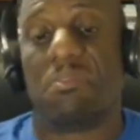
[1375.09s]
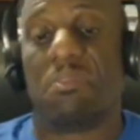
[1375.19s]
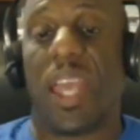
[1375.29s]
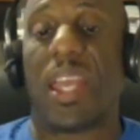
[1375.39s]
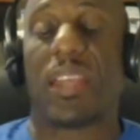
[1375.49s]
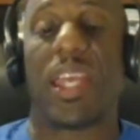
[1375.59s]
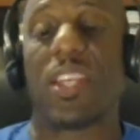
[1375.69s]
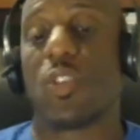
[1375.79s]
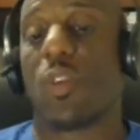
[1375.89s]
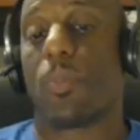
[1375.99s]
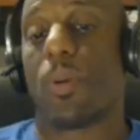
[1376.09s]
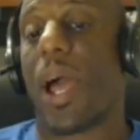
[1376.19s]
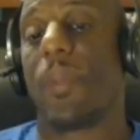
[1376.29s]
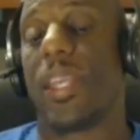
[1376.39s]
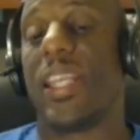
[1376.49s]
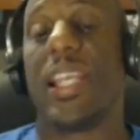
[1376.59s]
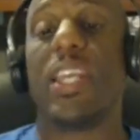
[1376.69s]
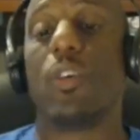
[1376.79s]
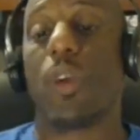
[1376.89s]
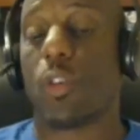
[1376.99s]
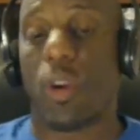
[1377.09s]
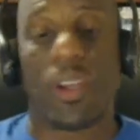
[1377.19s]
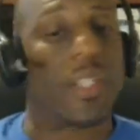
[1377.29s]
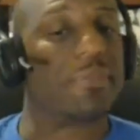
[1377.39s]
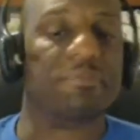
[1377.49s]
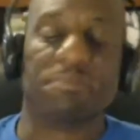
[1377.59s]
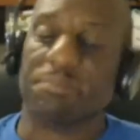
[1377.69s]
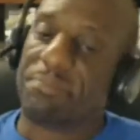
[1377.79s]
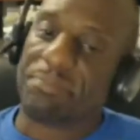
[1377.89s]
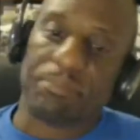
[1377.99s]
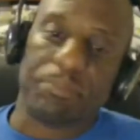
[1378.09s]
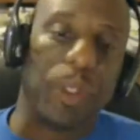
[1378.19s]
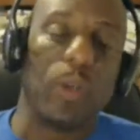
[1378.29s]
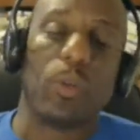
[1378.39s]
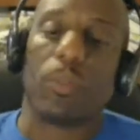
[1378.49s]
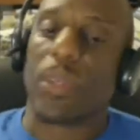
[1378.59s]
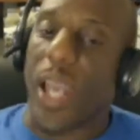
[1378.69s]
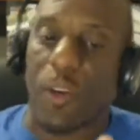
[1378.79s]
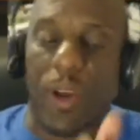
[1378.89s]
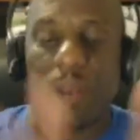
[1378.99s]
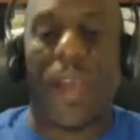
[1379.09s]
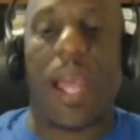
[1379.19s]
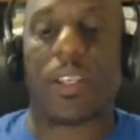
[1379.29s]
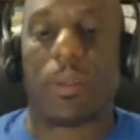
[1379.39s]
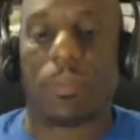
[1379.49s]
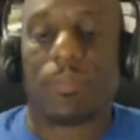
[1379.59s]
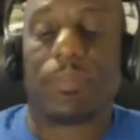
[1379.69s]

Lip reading: they do it probably illegal and crooked. Boom, you got to create a vacuum.